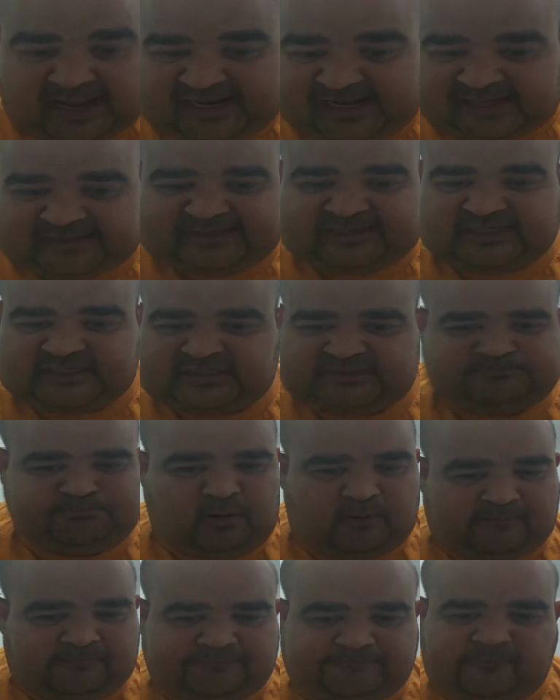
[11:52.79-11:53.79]
think she's
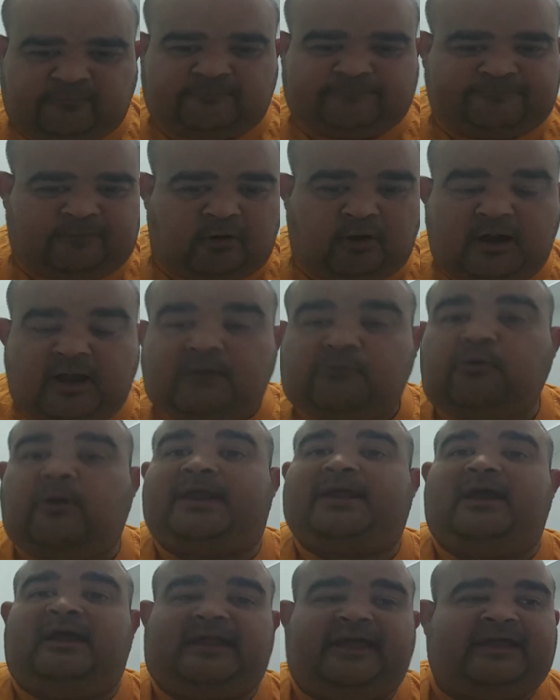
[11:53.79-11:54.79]
perfect for her. Granted,
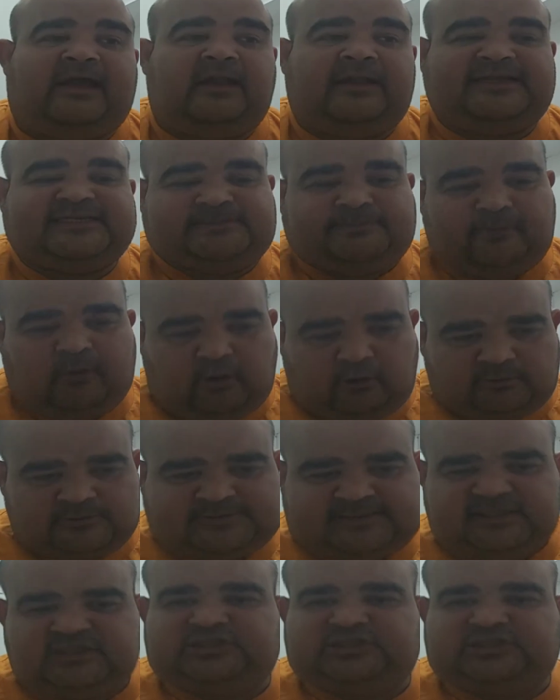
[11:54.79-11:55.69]
I like Elizabeth Olsen.